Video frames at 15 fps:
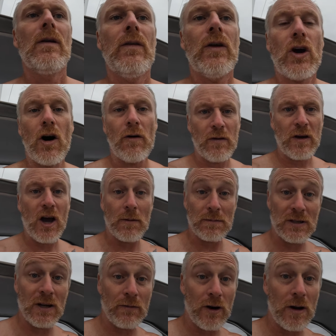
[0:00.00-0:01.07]
the coffee
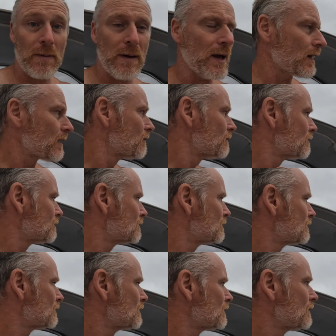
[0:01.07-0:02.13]
cup's not very big.
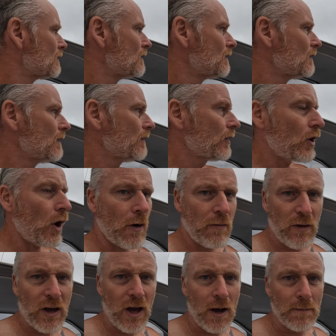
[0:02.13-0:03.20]

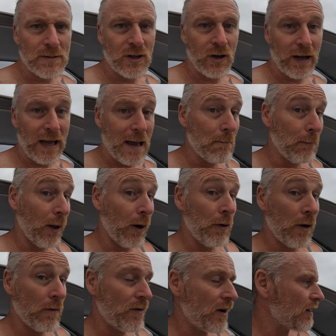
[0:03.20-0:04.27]
Coffee cup's not getting
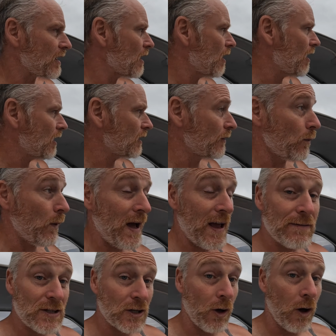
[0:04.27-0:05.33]
blown on very hard, and the
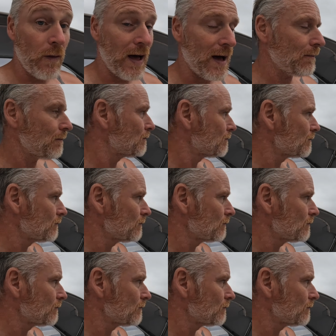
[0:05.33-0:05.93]
waves are not that